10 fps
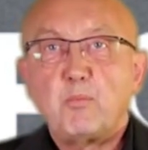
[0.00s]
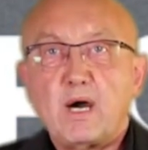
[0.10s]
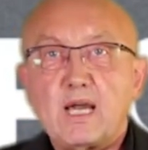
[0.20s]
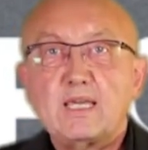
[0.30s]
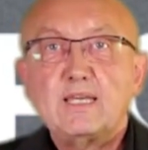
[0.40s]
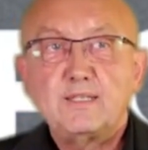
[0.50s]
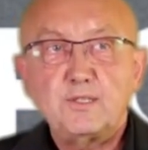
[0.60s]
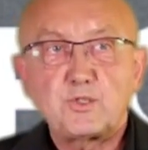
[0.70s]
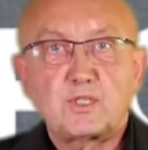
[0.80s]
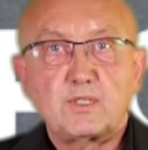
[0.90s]
by
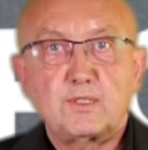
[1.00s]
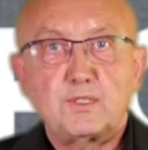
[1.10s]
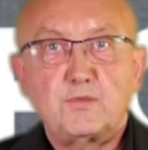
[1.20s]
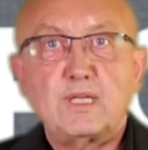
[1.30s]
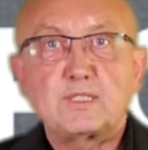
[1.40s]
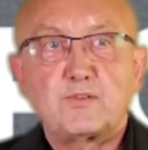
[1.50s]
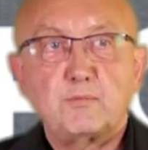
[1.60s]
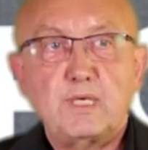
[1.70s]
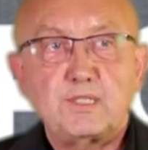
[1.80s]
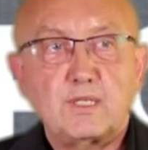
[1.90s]
digital
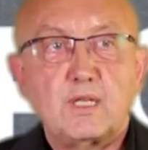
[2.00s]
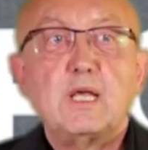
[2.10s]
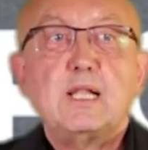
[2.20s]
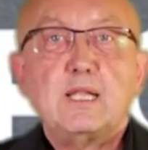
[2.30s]
transformation.